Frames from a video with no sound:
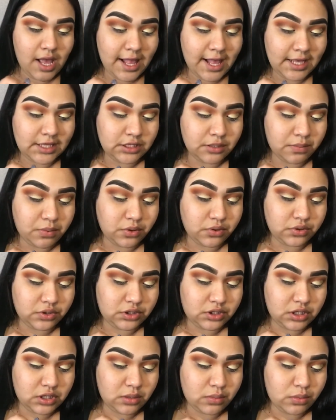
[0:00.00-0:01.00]
as opposed
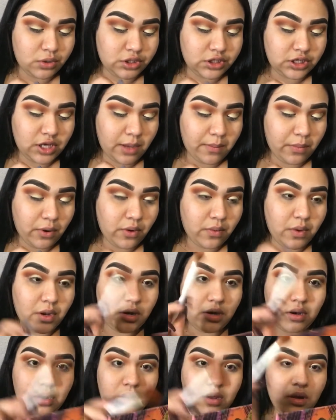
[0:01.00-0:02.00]
to the more tapered one.
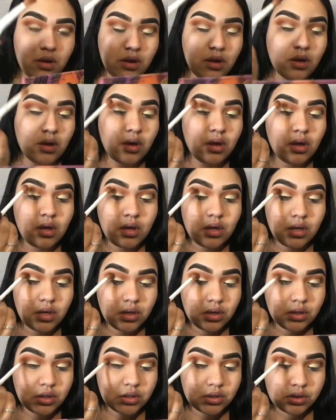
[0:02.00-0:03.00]

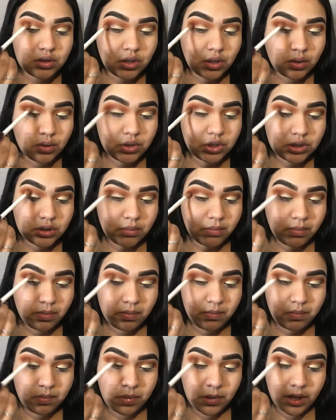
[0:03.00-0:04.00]
So just
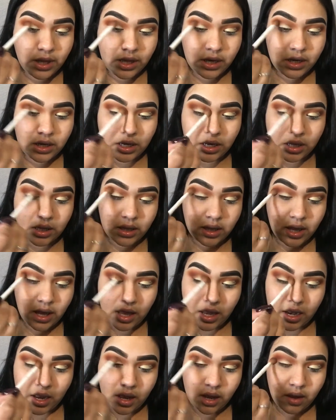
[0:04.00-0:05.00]
blending
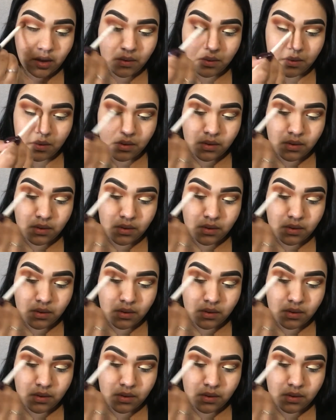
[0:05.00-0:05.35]
that out.